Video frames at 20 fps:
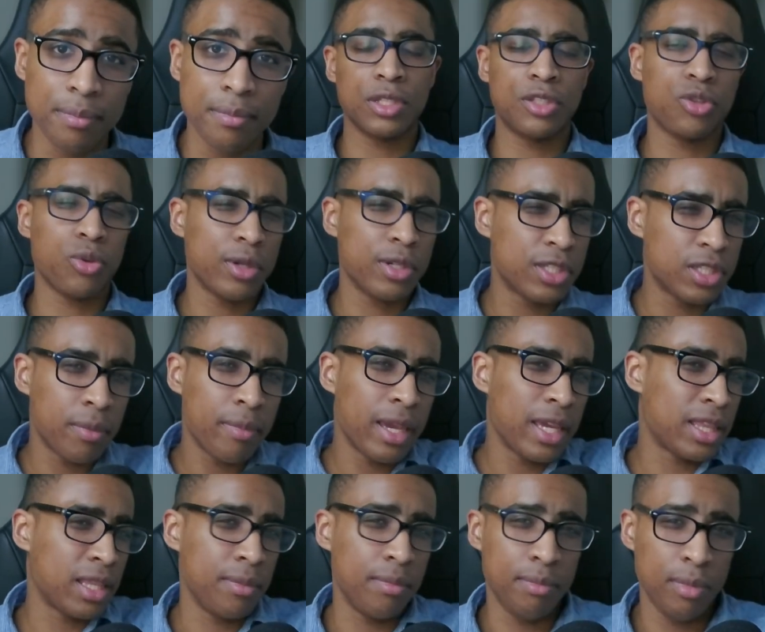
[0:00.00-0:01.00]
The choice to
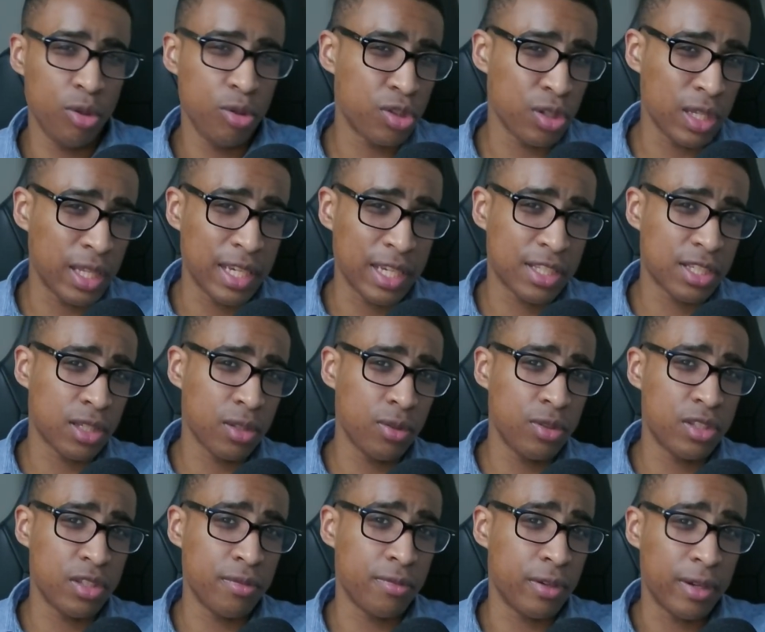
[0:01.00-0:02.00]
make them mutually
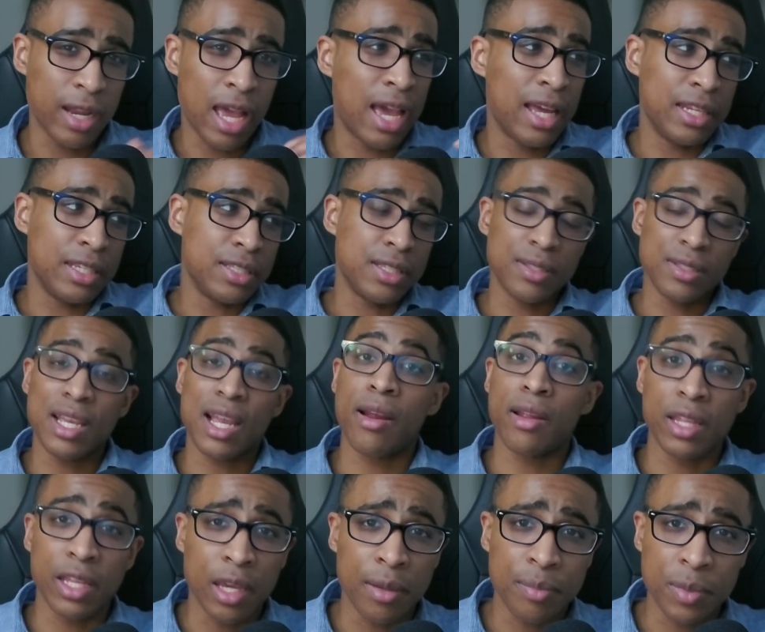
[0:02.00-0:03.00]
exclusive or not is
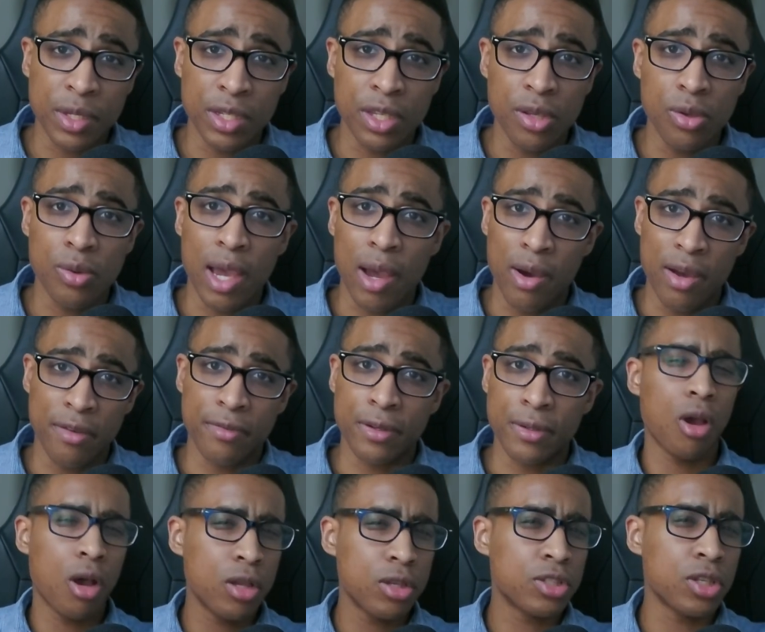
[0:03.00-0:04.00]
entirely up to you,
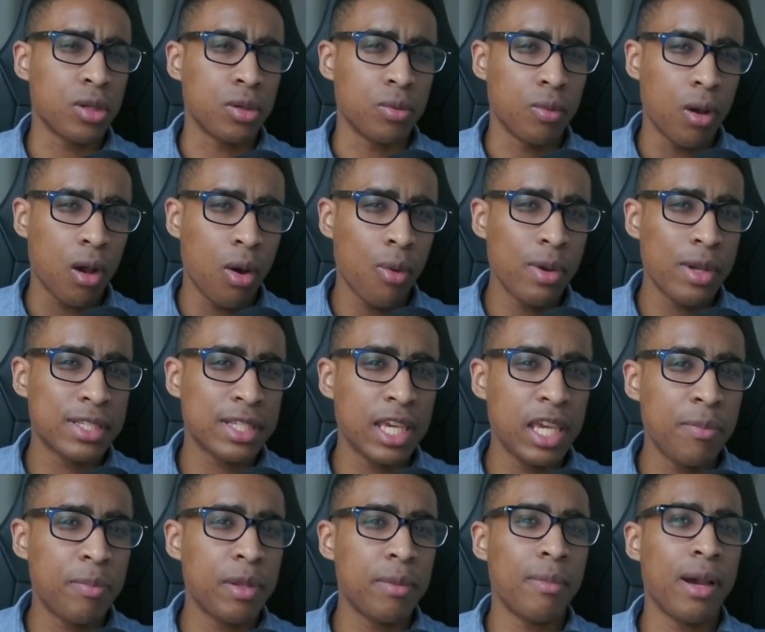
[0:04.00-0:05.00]
however. Also, always
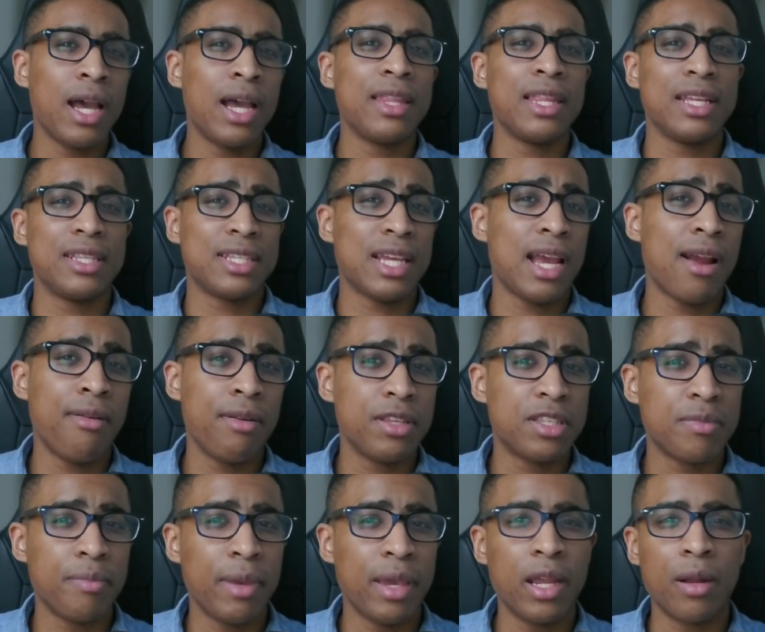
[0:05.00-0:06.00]
keep in mind that
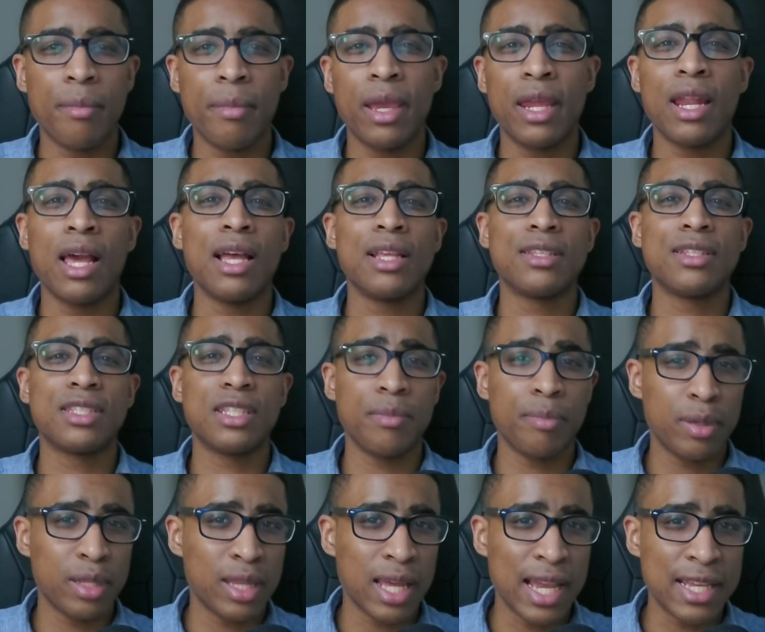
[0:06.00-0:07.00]
tyrants may or may not
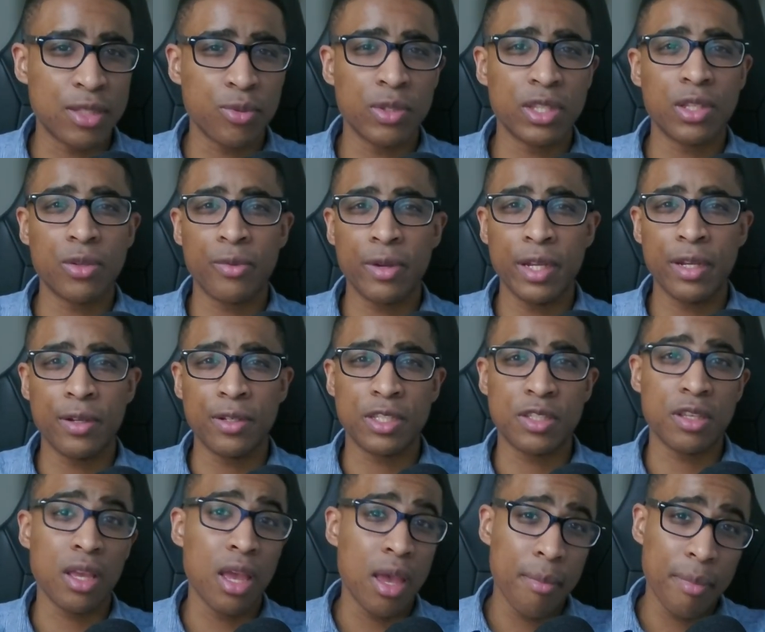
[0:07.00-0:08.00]
sympathize with the
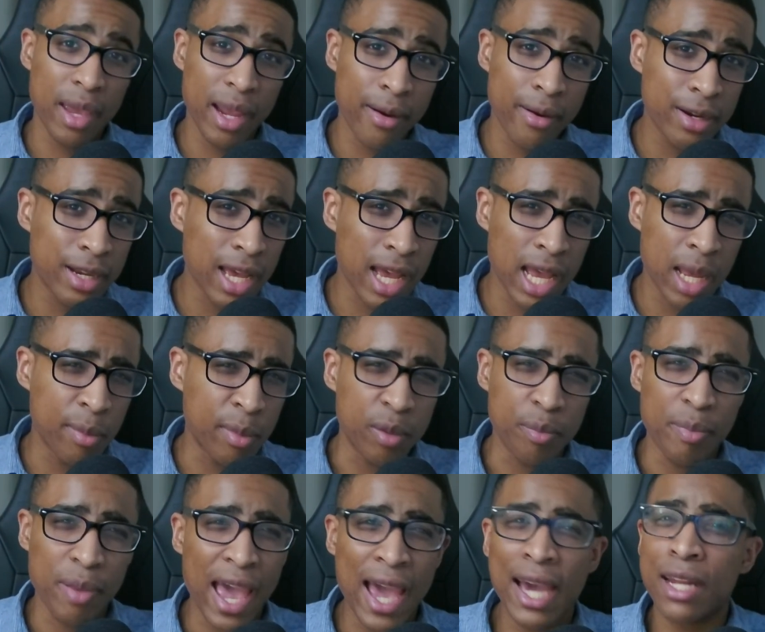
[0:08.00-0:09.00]
reader's paradigm or
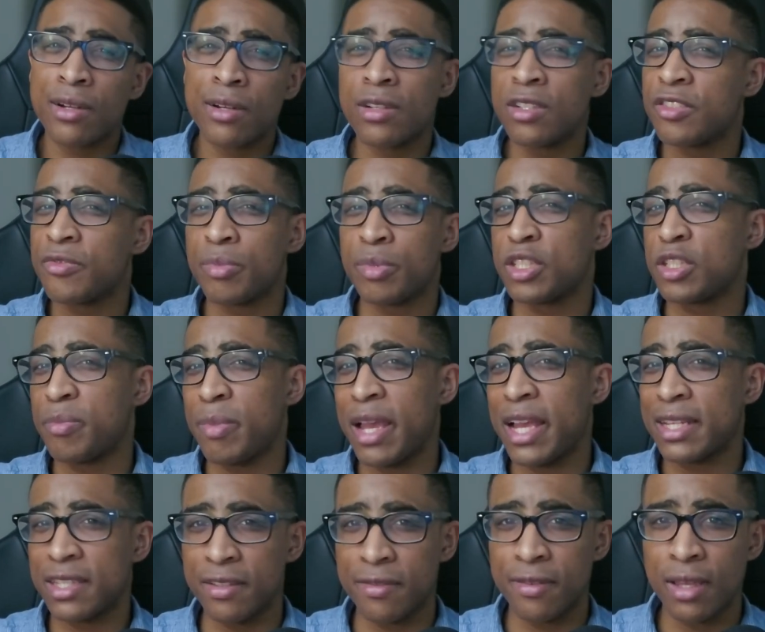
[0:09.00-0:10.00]
pattern of
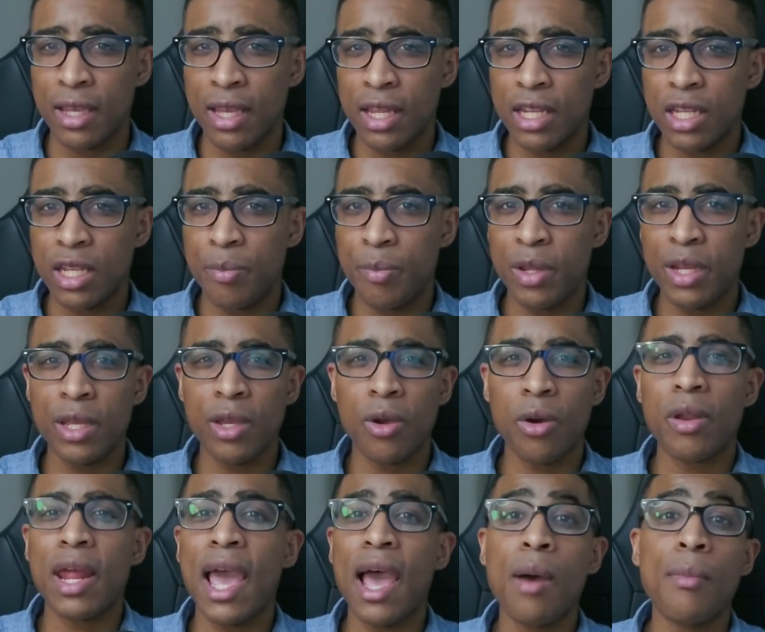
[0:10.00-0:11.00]
perspective, depending
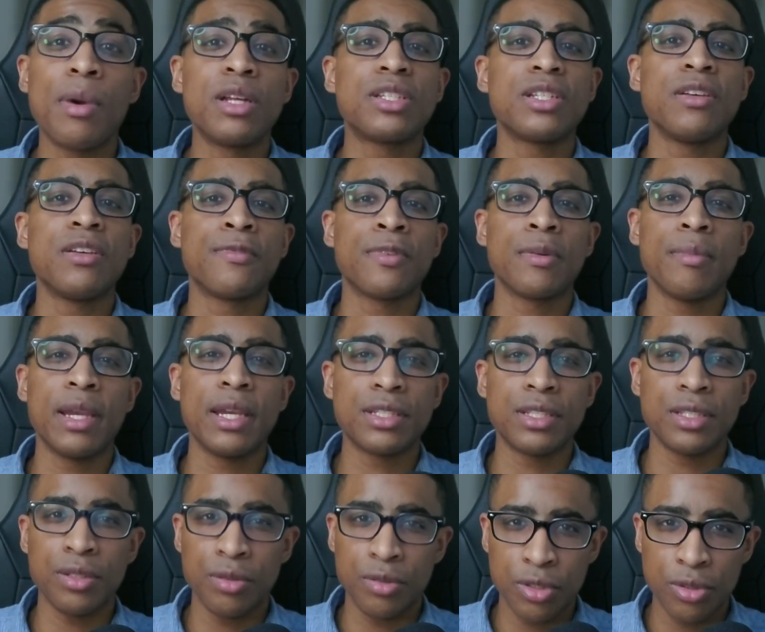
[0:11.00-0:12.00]
on how much
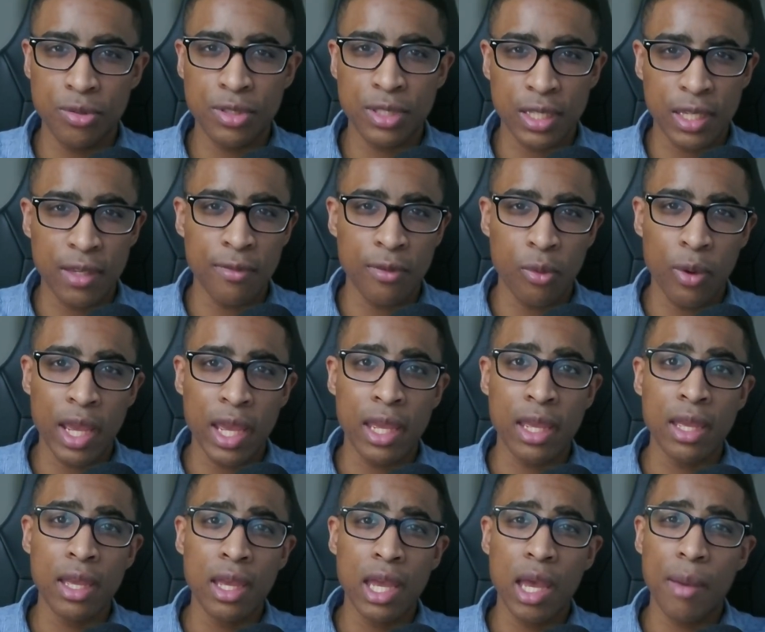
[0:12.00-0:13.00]
information you choose to give away
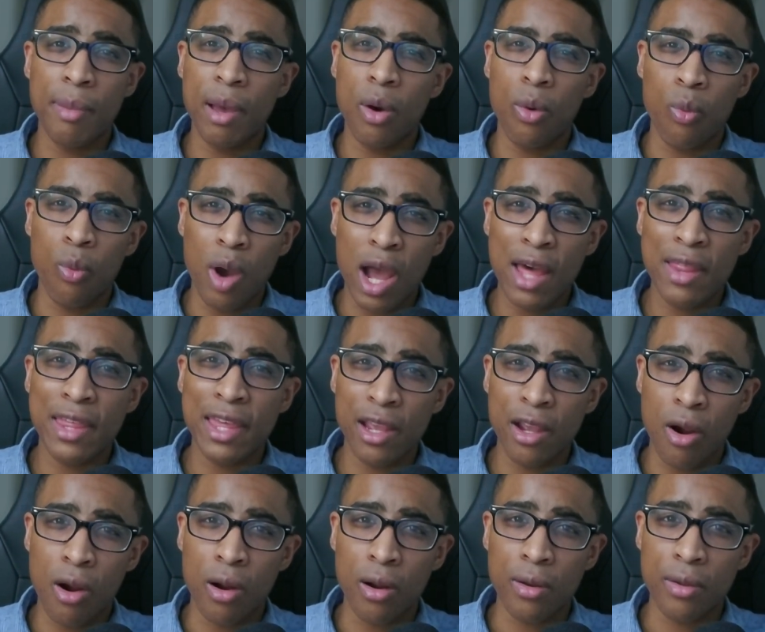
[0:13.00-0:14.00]
about why they
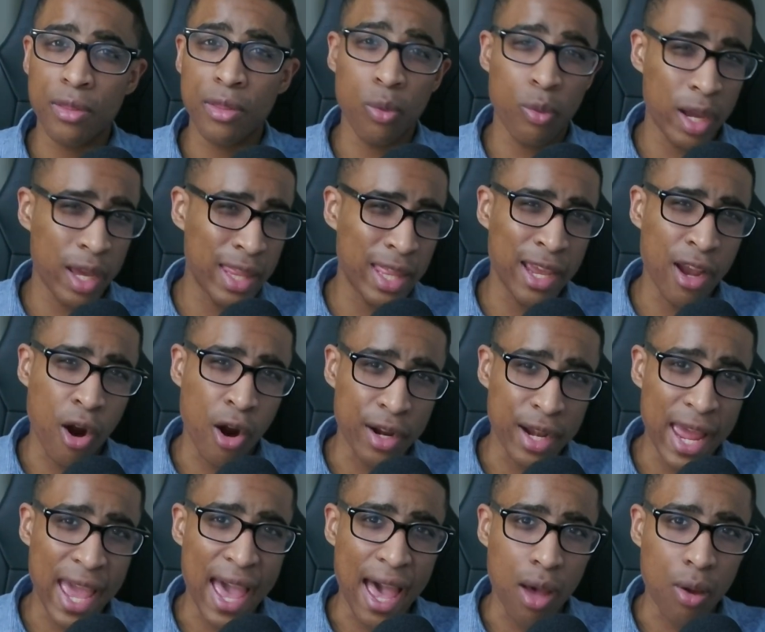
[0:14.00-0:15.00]
are the way they are
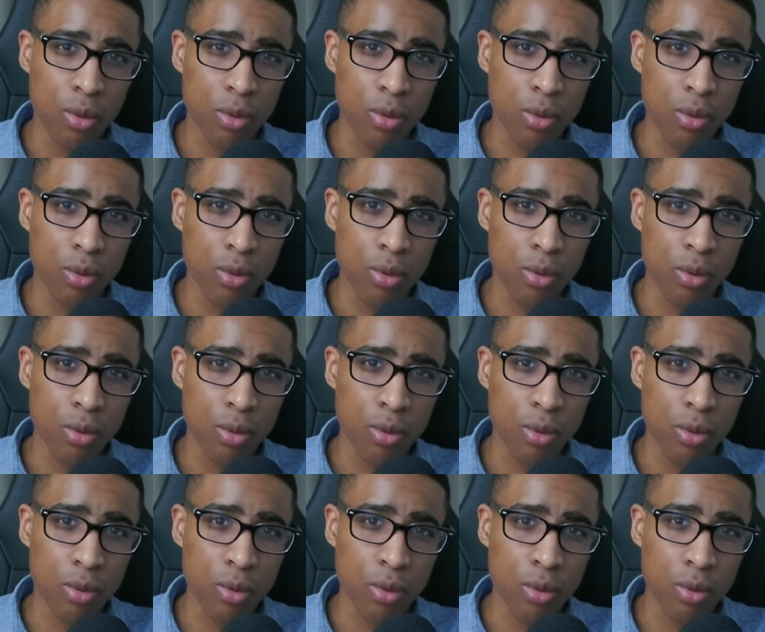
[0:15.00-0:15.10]
now.